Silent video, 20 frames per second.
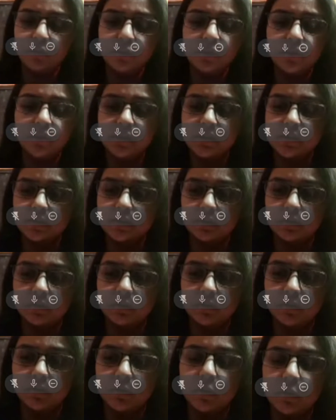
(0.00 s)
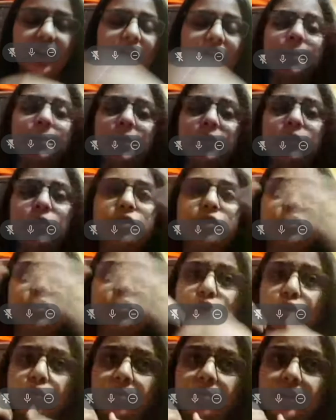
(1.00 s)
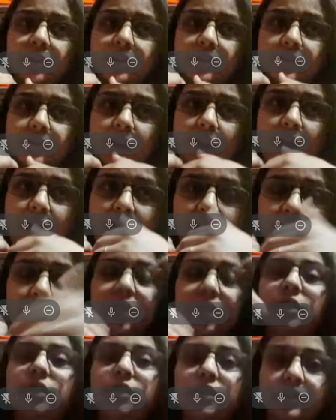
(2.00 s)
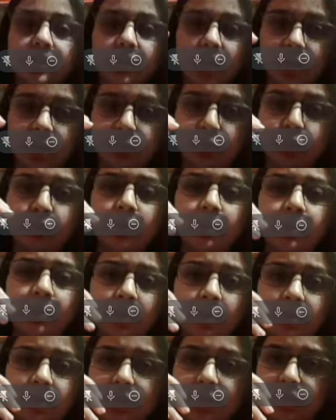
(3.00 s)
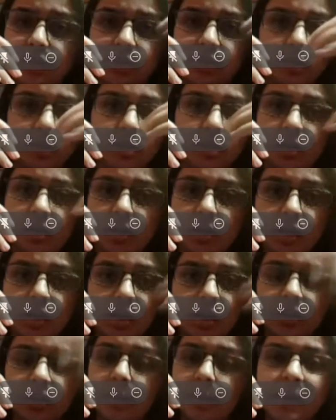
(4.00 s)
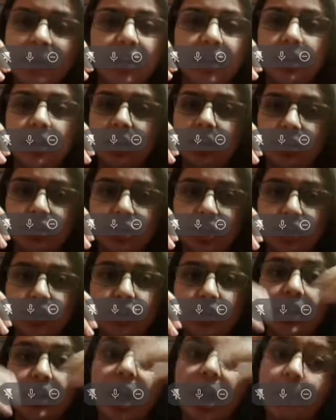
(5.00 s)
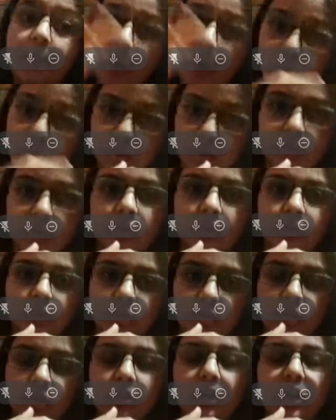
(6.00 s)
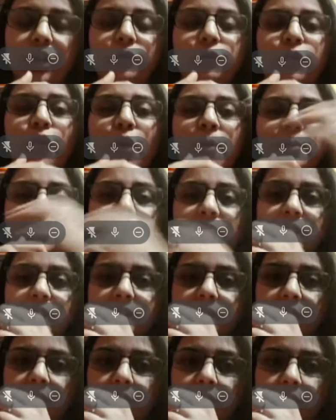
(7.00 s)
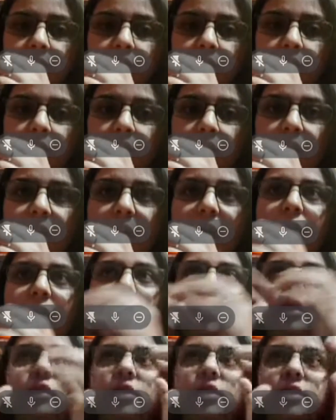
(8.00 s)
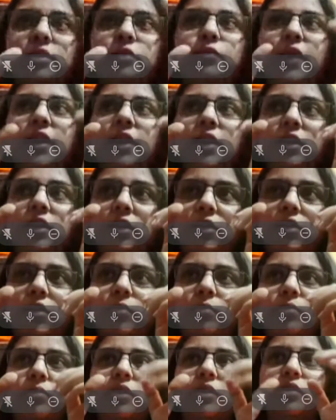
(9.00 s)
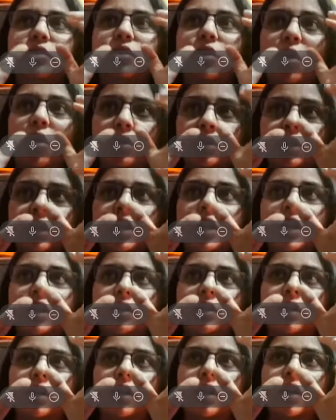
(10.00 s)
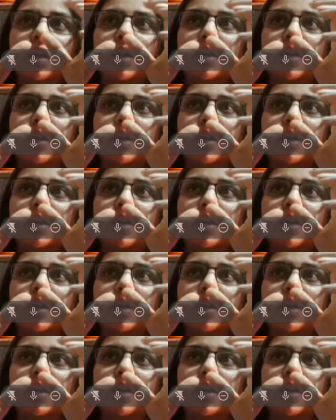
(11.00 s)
onwards, what happened was numerous articles came to be published in the medical literature about the informed consent. And this very term, this doctrine,